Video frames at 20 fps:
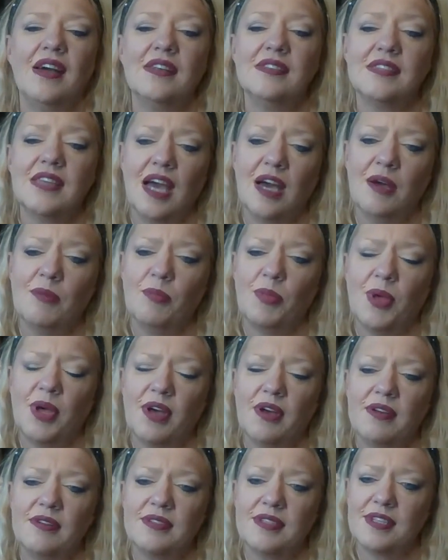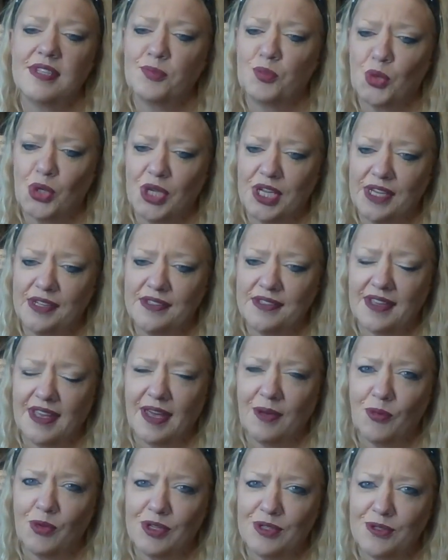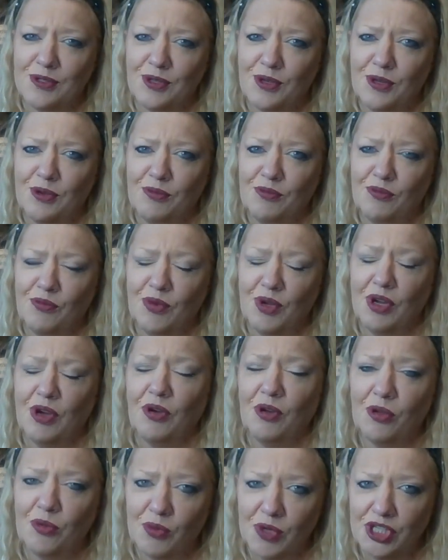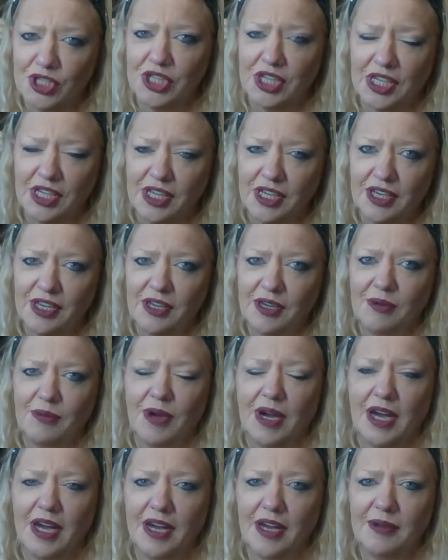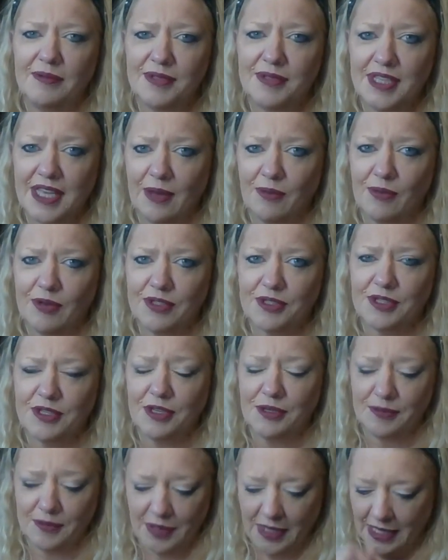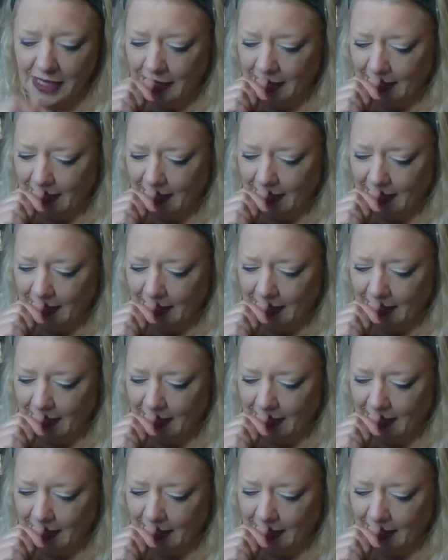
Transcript: And Amber says, Brigitte, get well soon. We're all wishing you to get well soon.